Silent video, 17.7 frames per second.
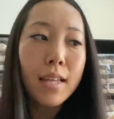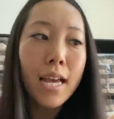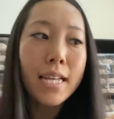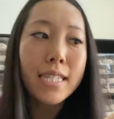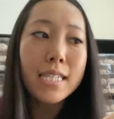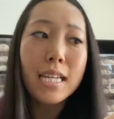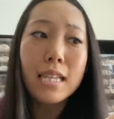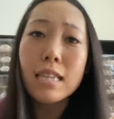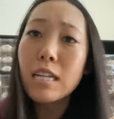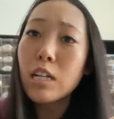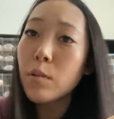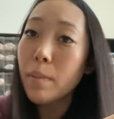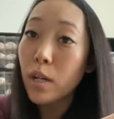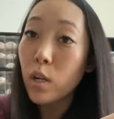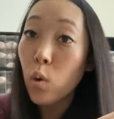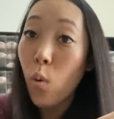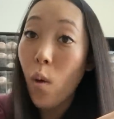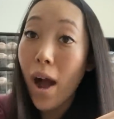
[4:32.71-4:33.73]
it's a little
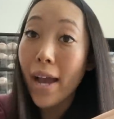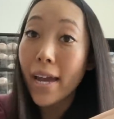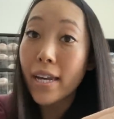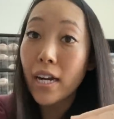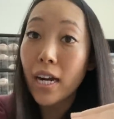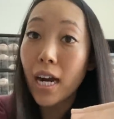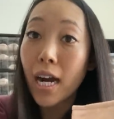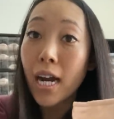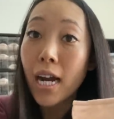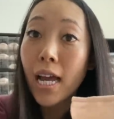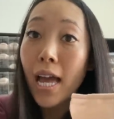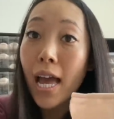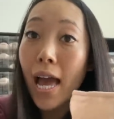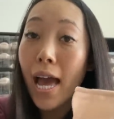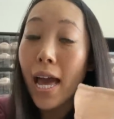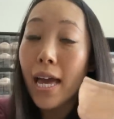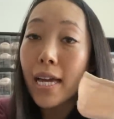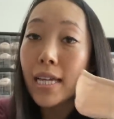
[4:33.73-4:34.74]
bit quieter
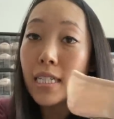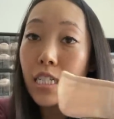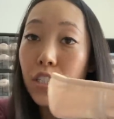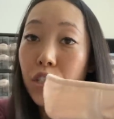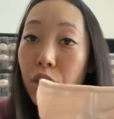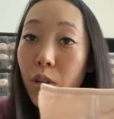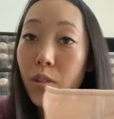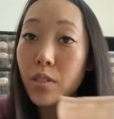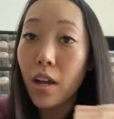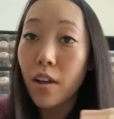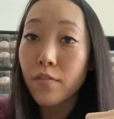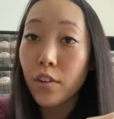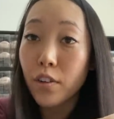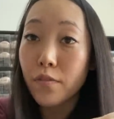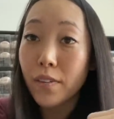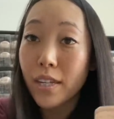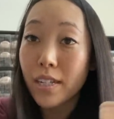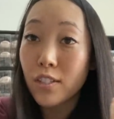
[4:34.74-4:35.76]
and it shows off
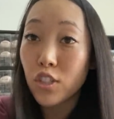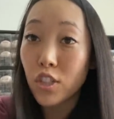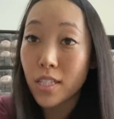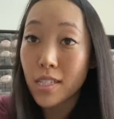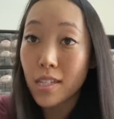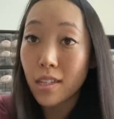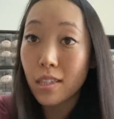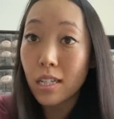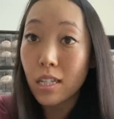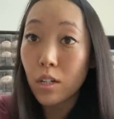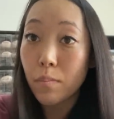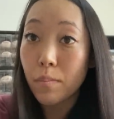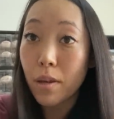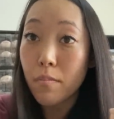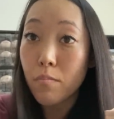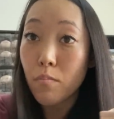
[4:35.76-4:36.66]
your feet just a little bit